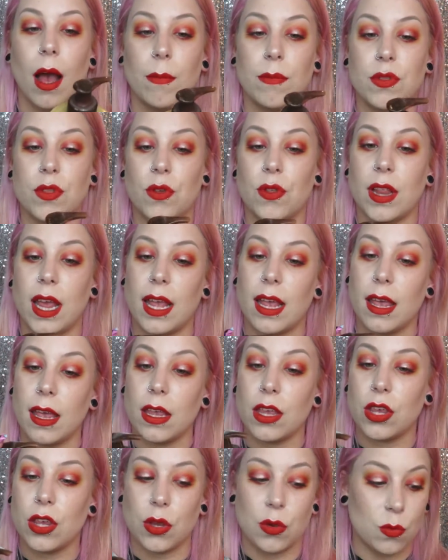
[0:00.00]
So
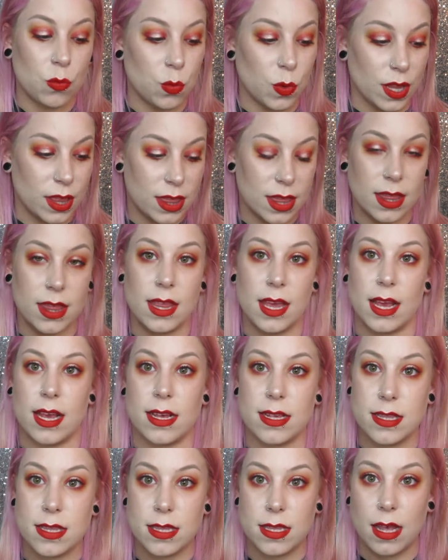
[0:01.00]
like with
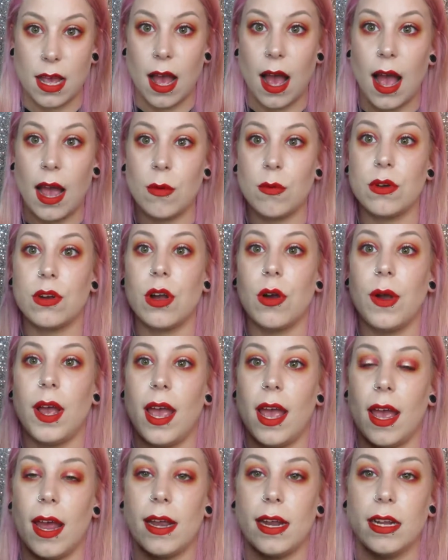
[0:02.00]
this, I will go
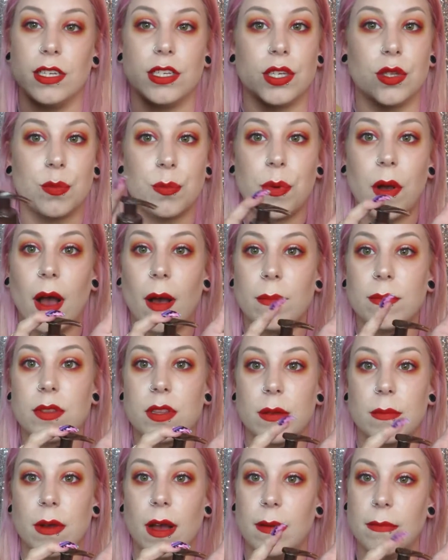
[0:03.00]
ahead and just pump
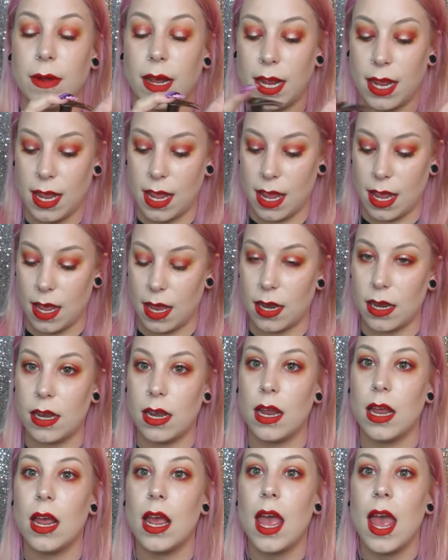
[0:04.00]
some on my
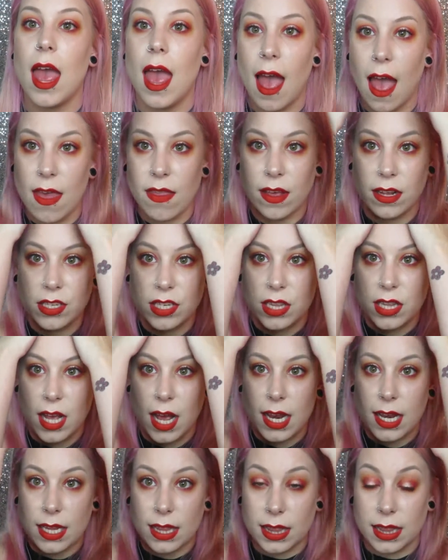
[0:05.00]
hand and then just
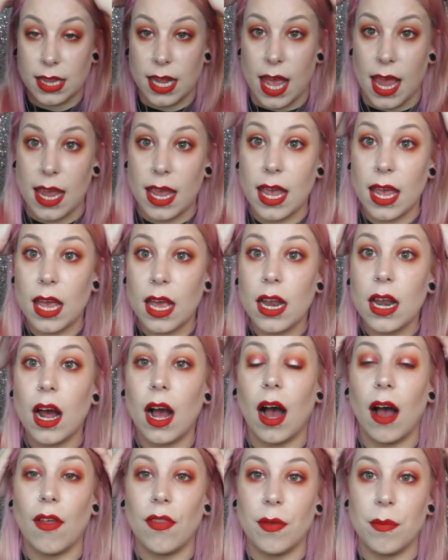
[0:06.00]
kind of lay it
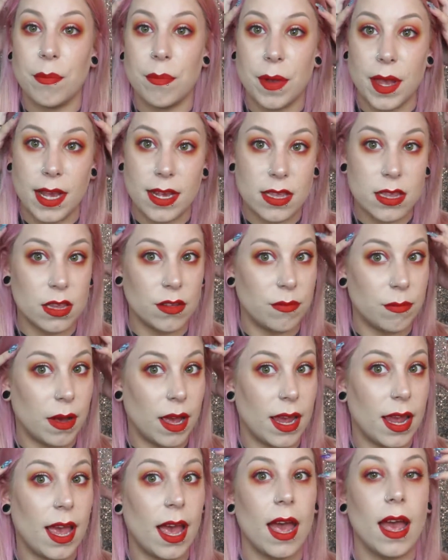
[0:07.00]
on the base of
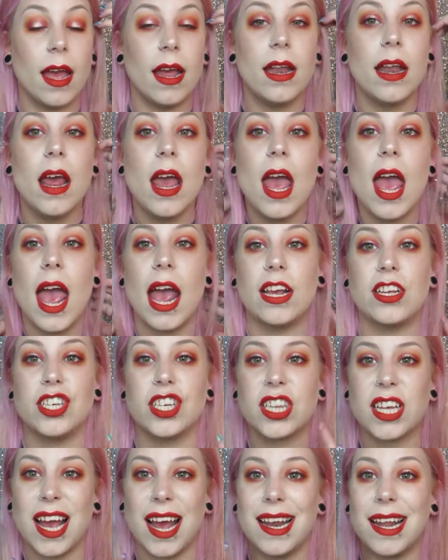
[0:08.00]
my head and
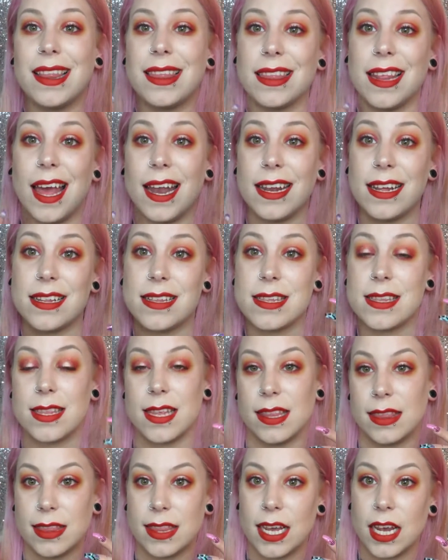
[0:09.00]
just kind of let it
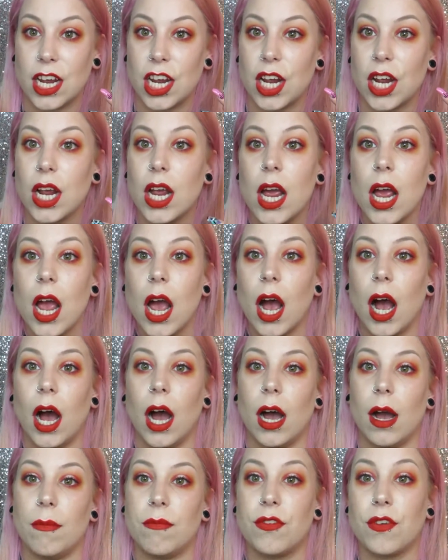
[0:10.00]
sit there
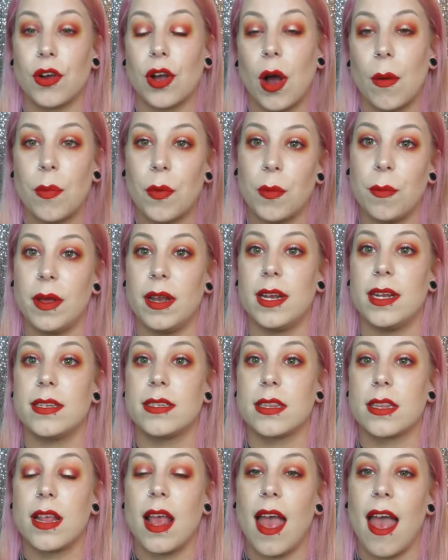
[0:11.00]
for a couple
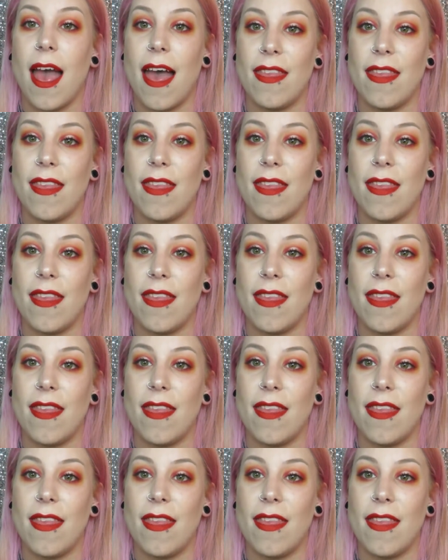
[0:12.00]
minutes.